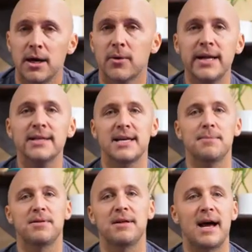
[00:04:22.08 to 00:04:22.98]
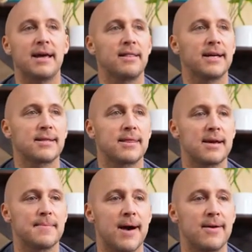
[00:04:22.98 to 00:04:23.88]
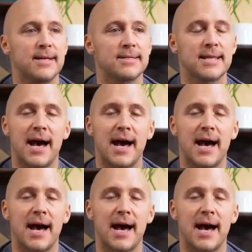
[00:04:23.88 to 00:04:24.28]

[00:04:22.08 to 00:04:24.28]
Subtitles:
A great example I like to think about is